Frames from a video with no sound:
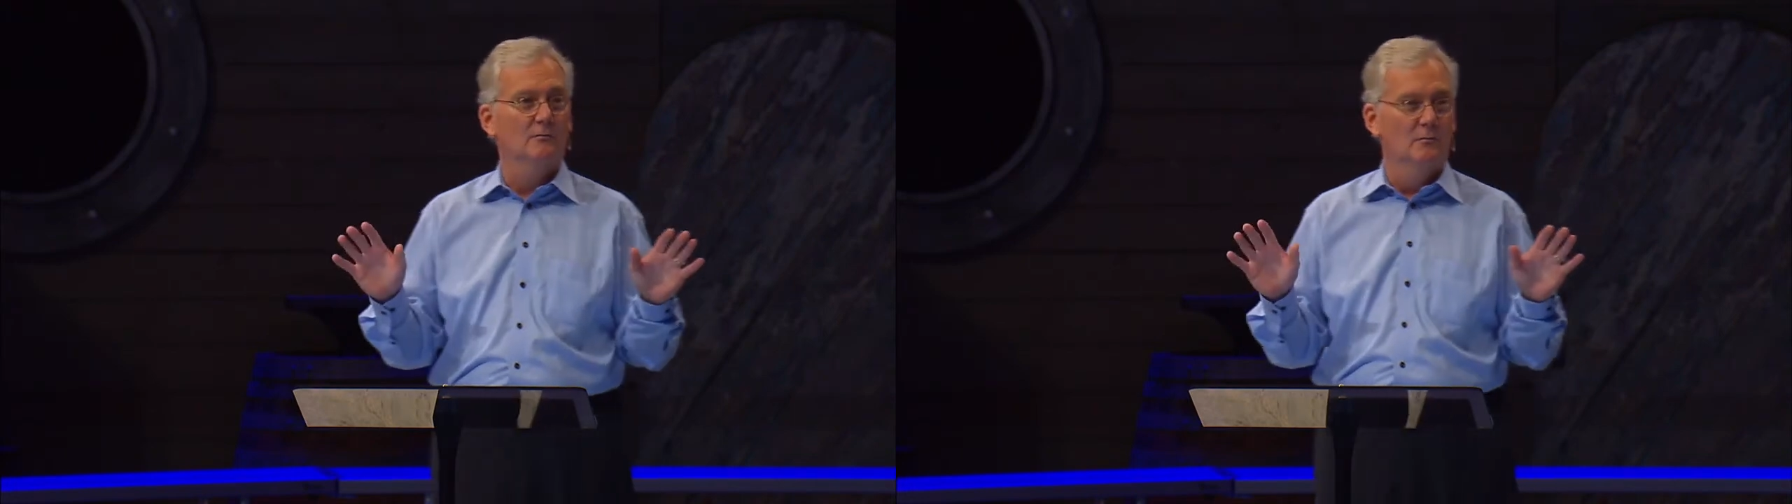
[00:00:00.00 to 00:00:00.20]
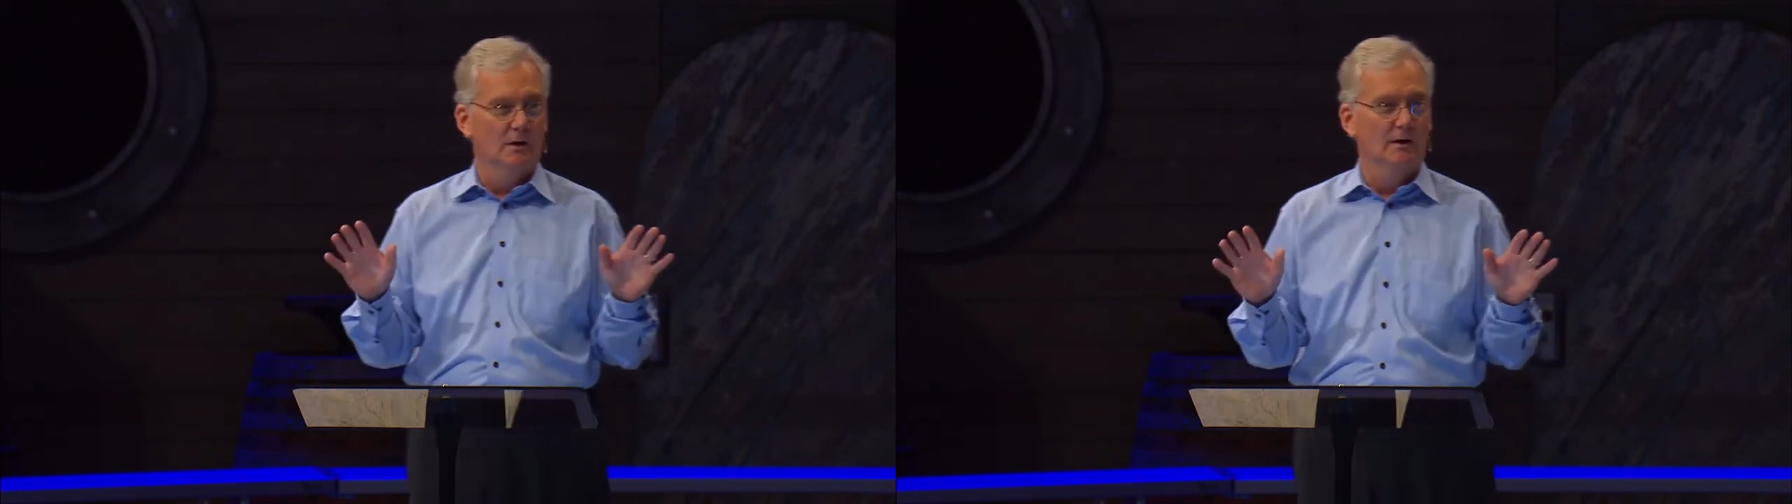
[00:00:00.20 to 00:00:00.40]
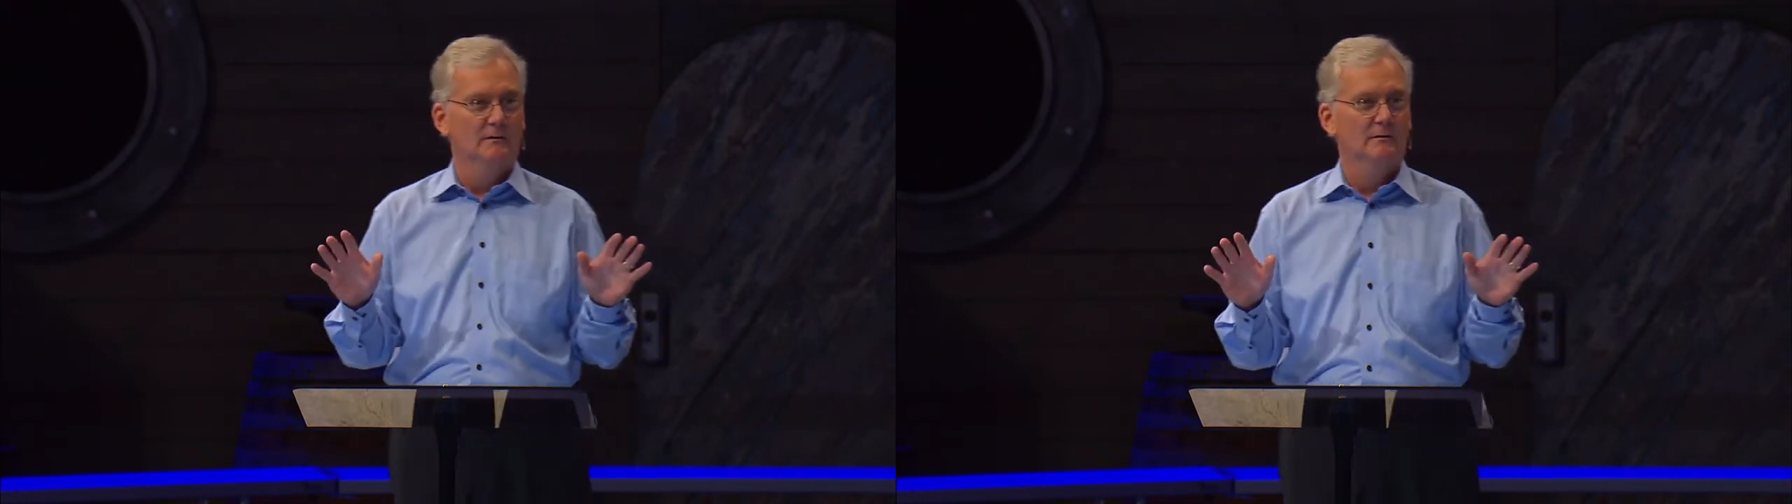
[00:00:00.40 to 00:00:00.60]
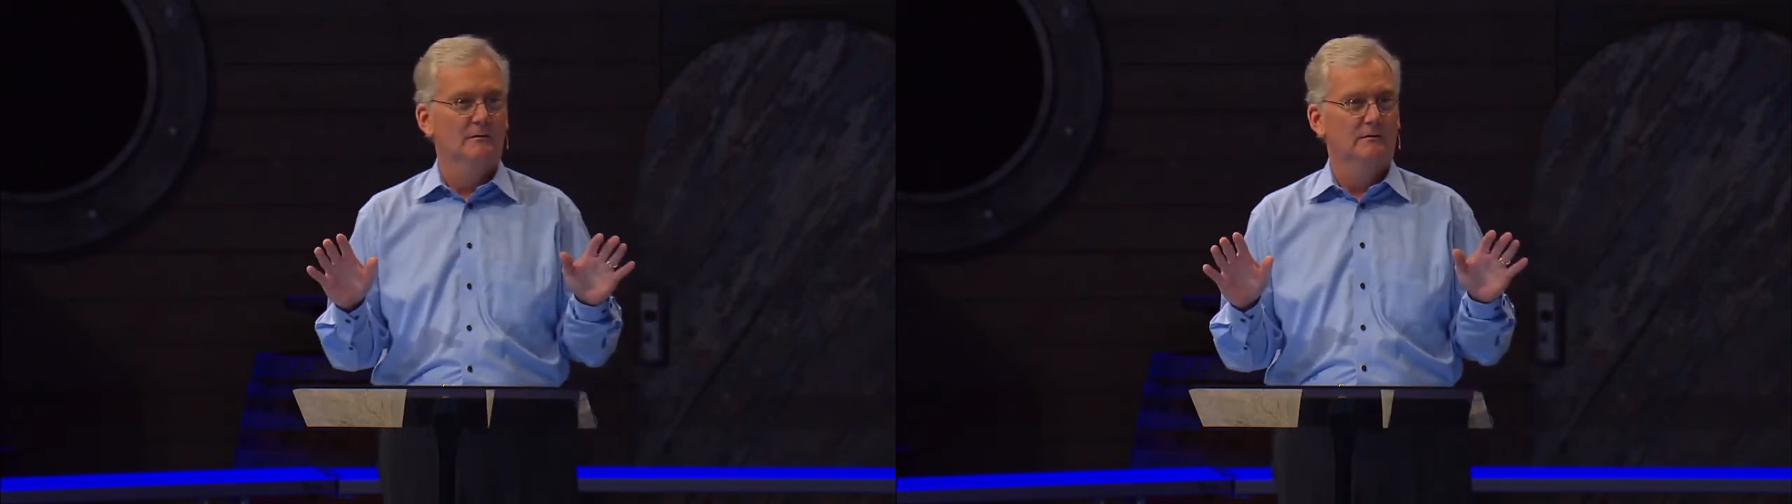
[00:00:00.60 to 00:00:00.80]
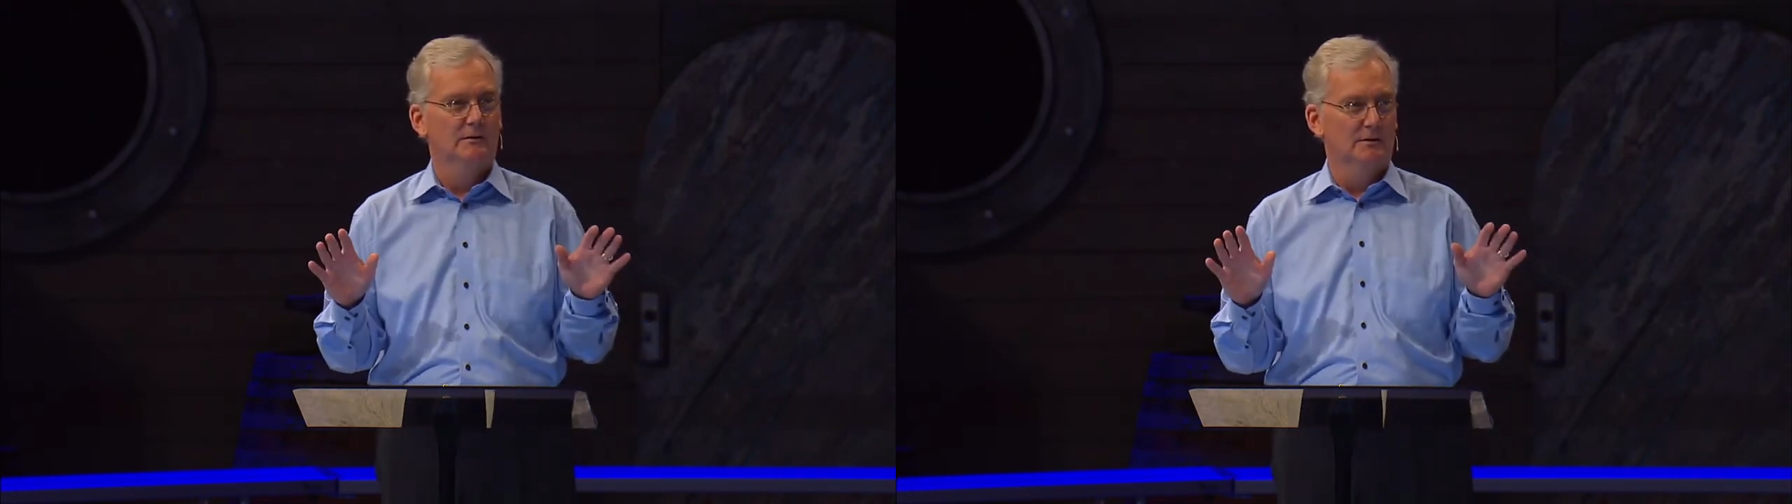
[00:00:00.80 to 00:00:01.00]
want
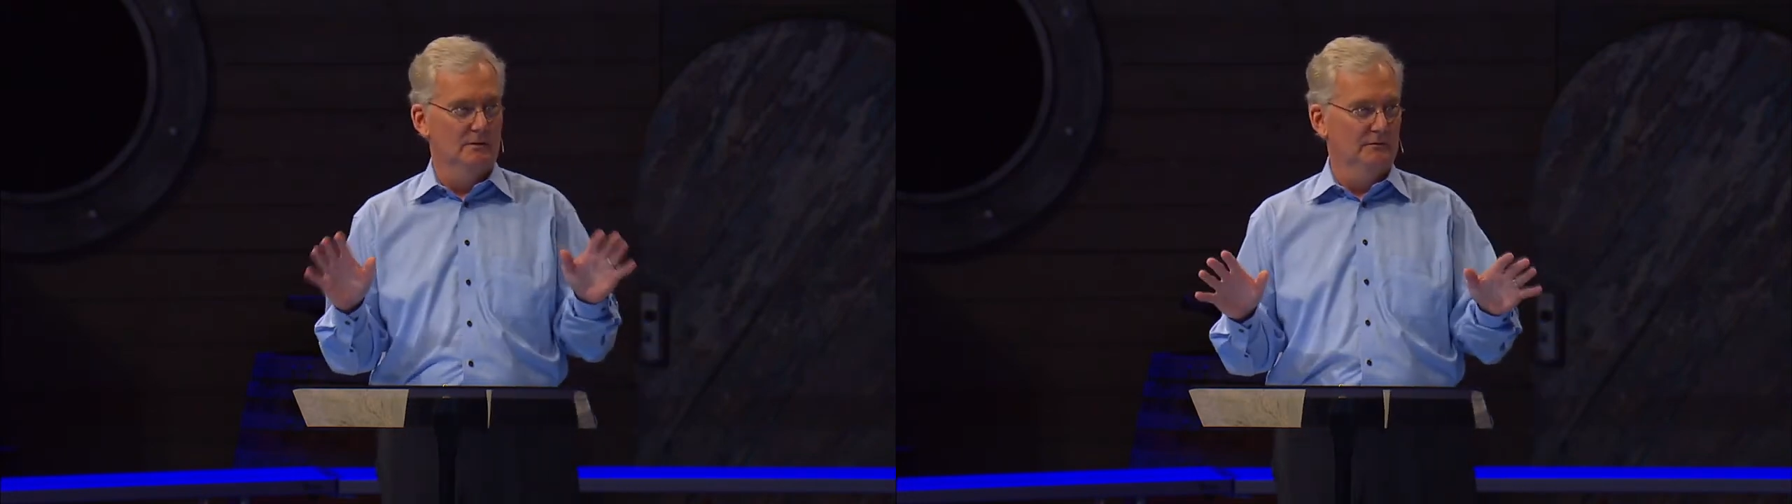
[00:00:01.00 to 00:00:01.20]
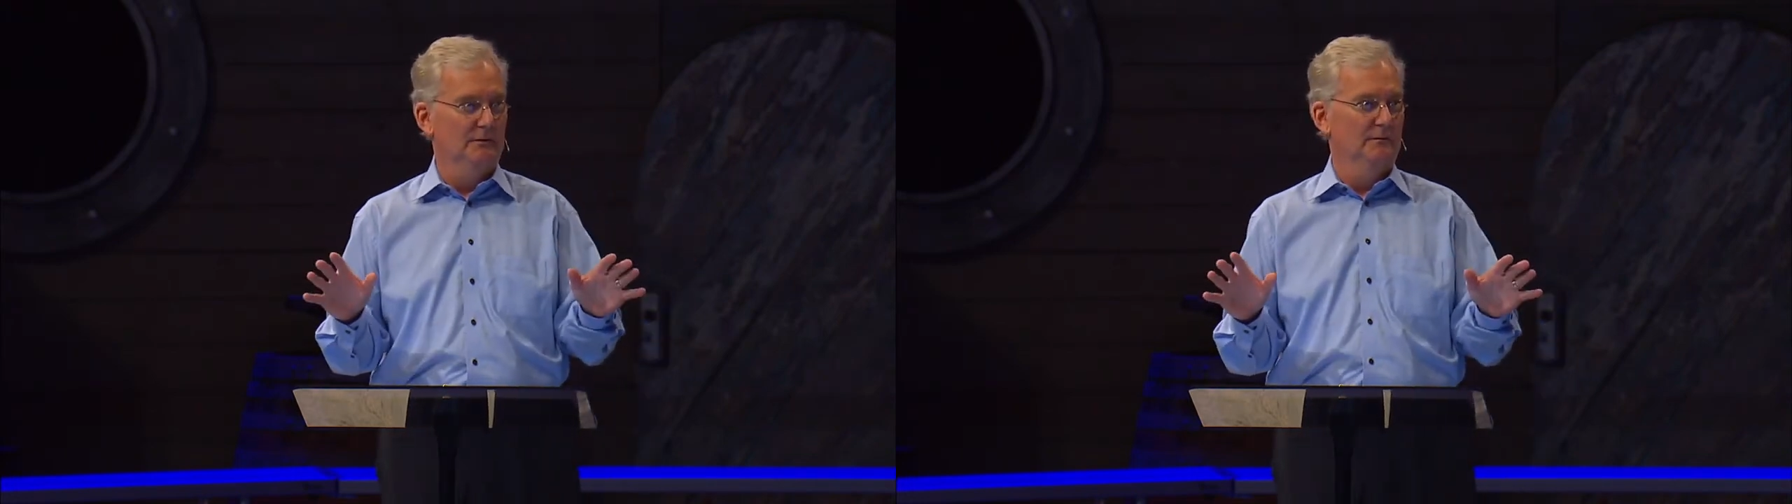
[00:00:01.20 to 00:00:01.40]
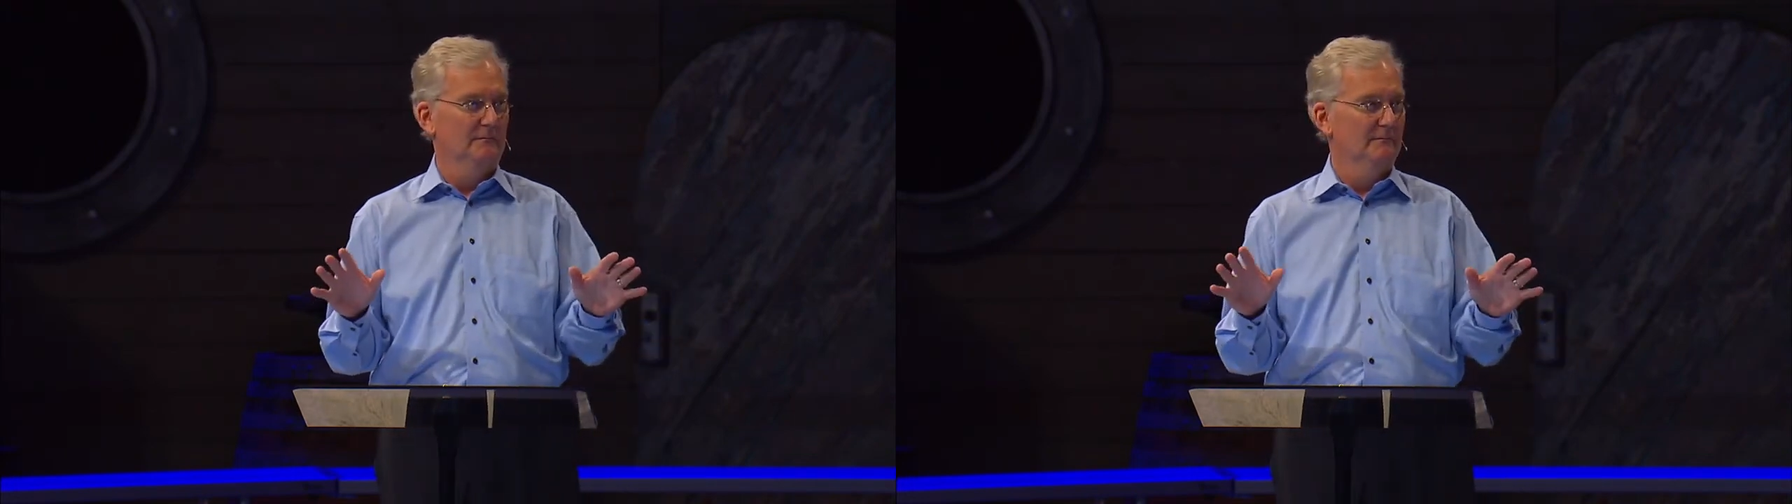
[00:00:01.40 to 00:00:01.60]
to go to.